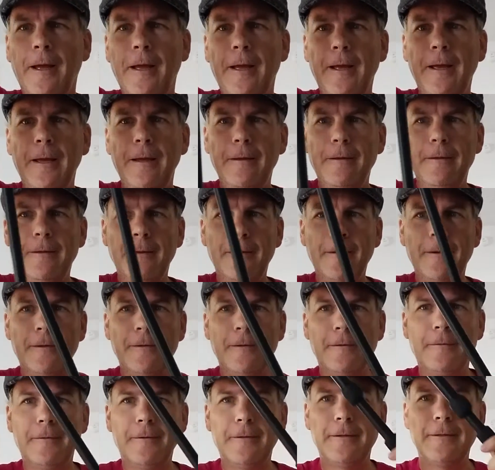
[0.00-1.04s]

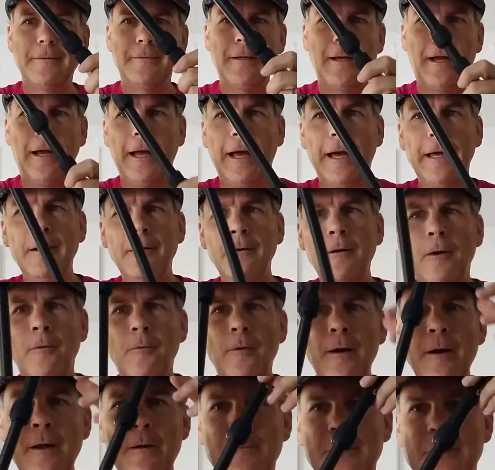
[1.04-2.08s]
I don't know
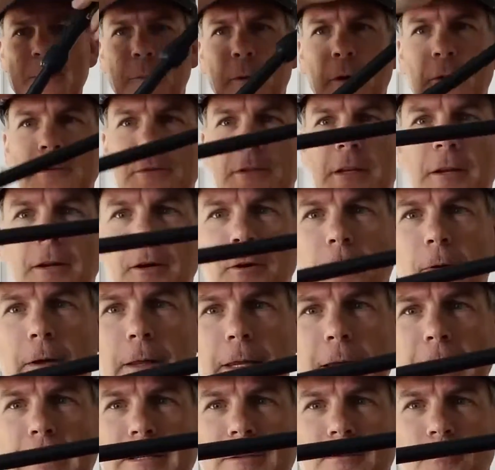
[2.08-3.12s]
what I'm supposed to do
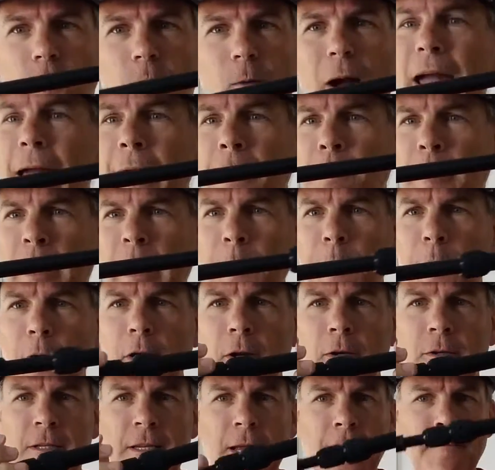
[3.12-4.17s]
with this. Whack people
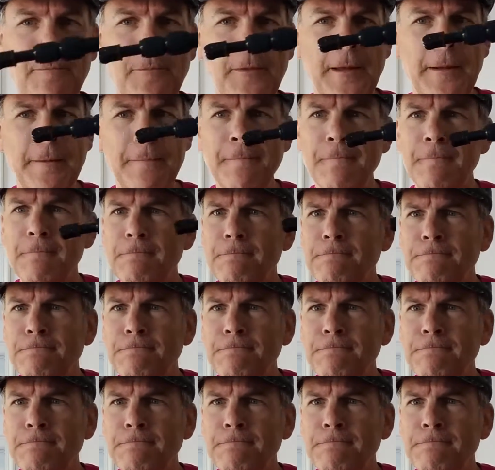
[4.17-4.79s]
or something?